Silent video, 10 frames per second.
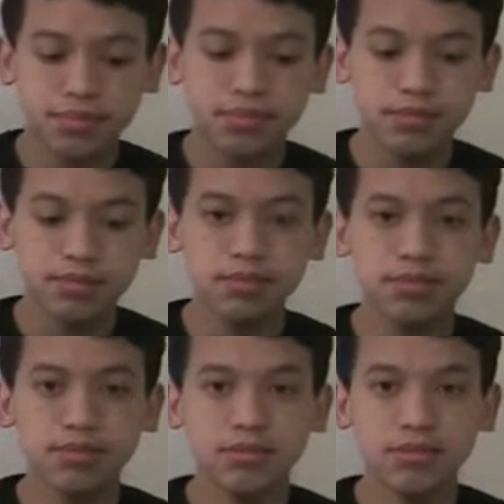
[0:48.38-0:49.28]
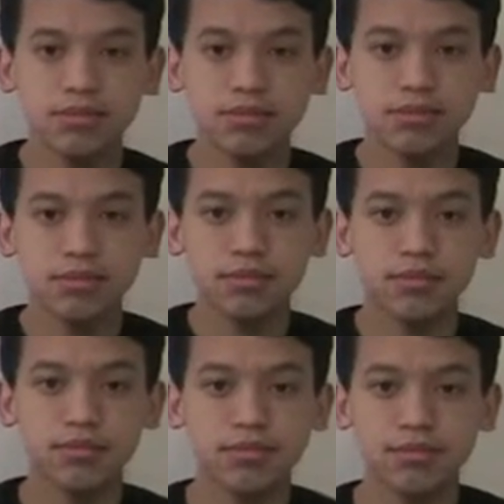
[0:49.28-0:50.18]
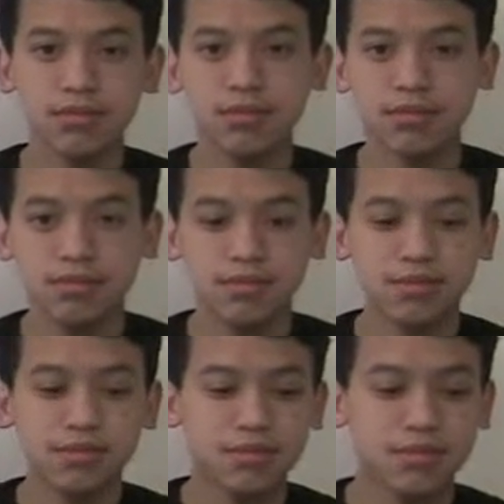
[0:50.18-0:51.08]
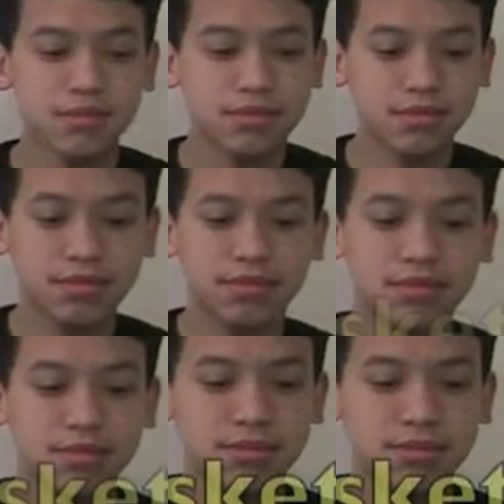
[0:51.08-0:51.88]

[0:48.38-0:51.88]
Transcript: This person isn't speaking.